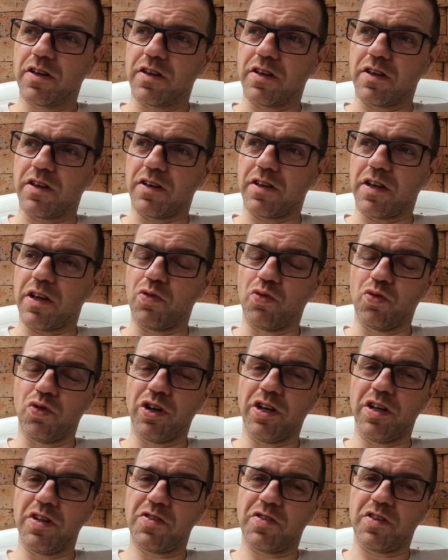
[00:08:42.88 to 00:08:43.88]
They
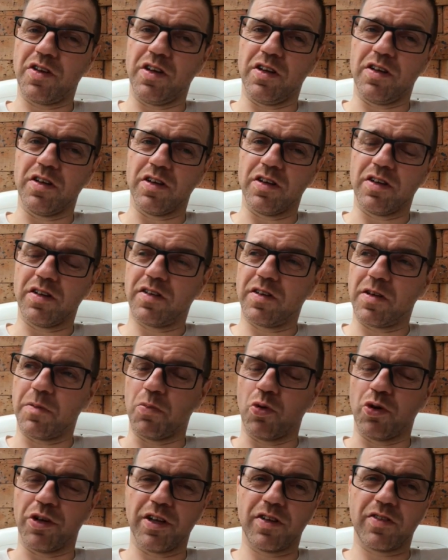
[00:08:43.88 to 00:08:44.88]
really see the
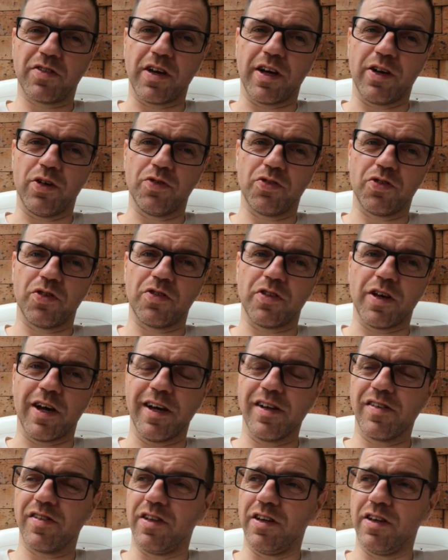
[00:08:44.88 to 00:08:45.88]
demonic side of
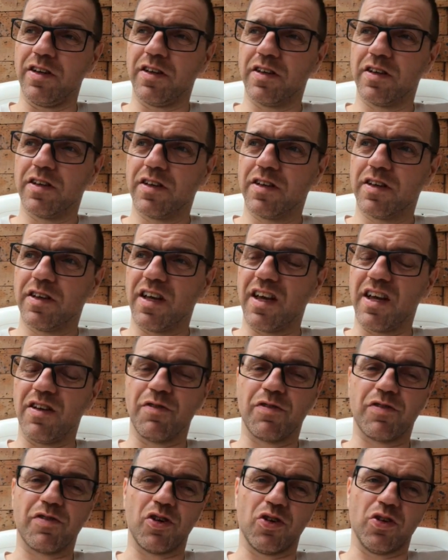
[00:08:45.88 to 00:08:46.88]
society
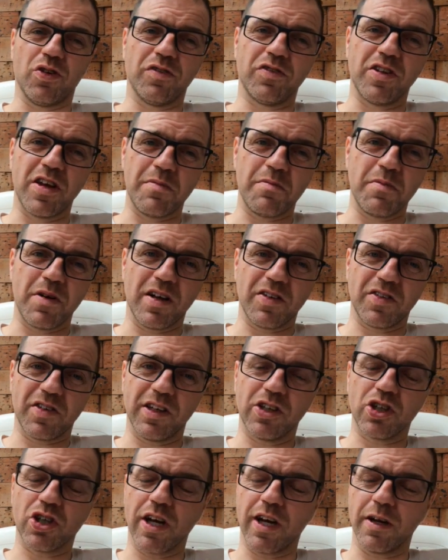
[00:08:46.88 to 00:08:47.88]
in front of them as
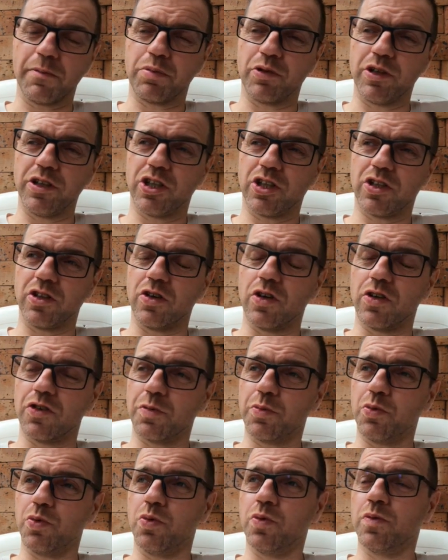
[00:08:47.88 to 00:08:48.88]
they try and preach the
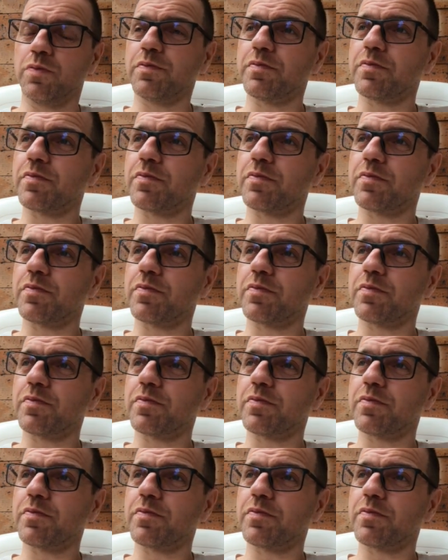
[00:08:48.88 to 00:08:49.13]
gospel.